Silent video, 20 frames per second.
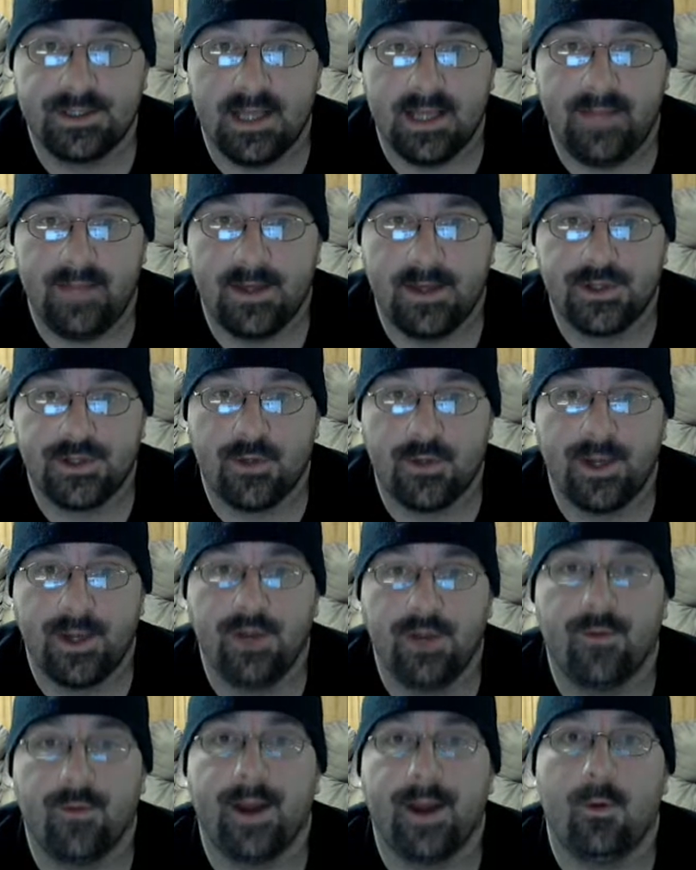and then showing
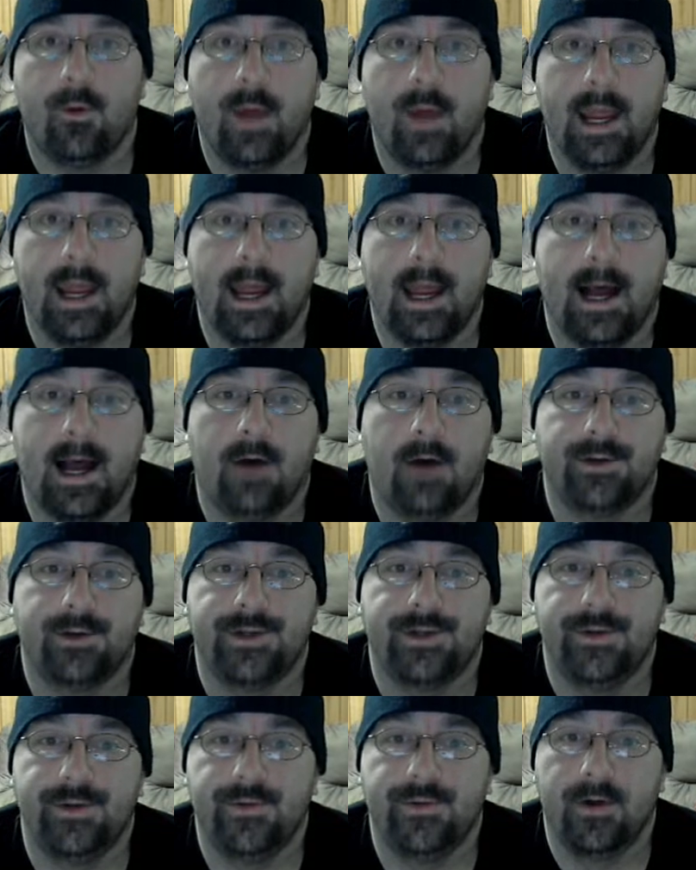you right away how
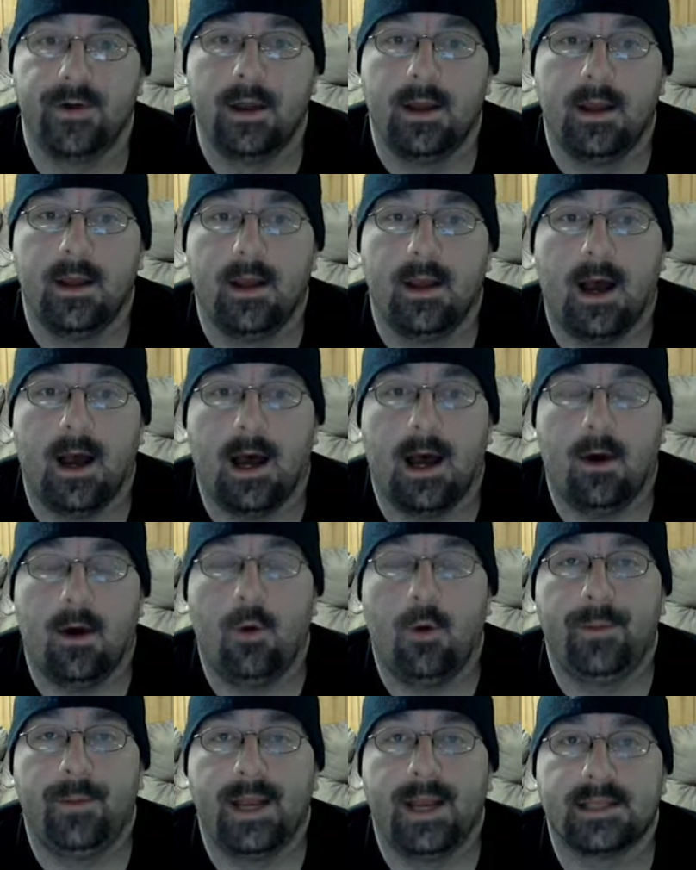to
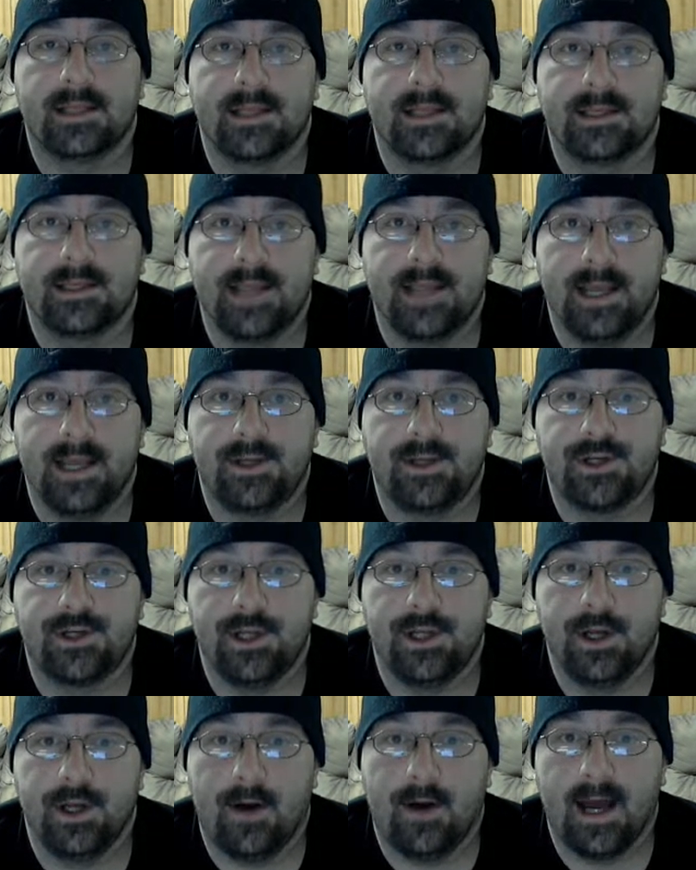
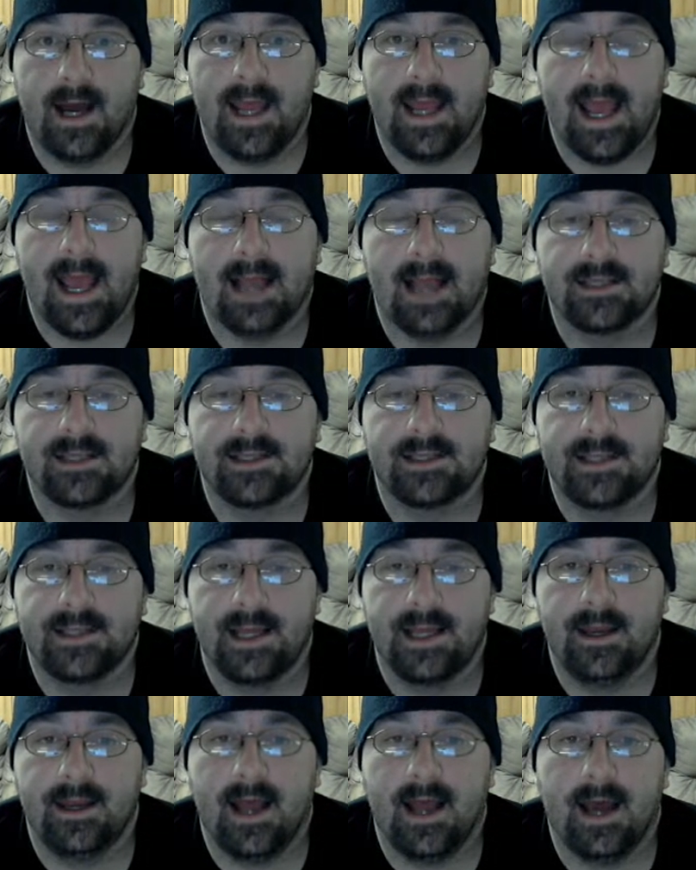OpenSSH, how to access
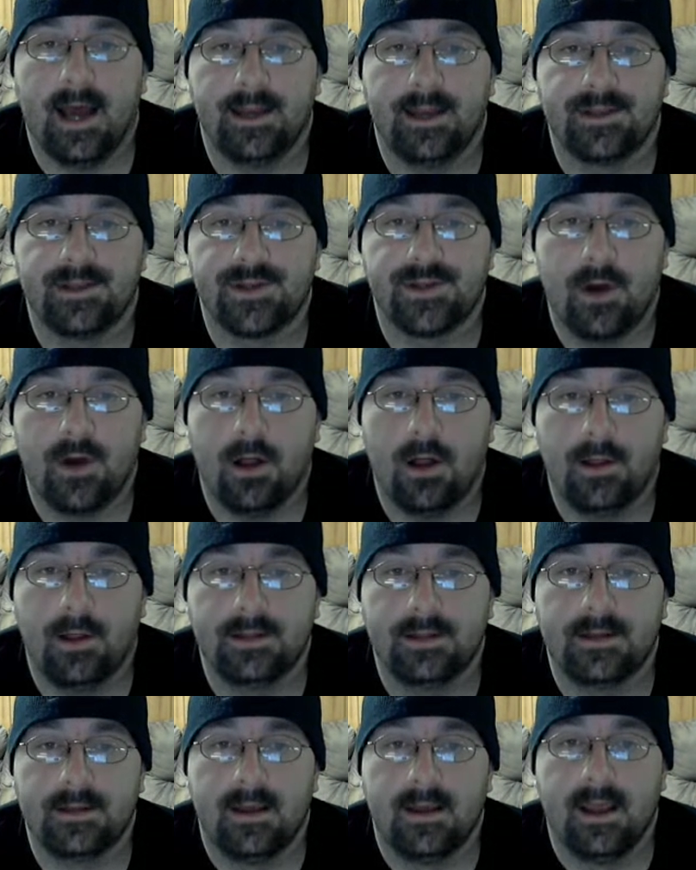it and how to install
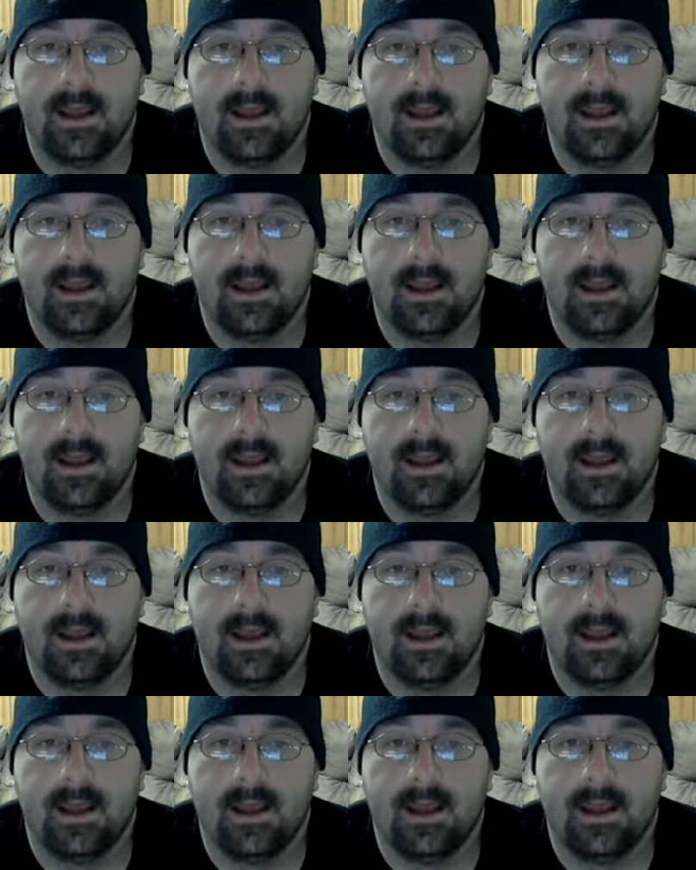it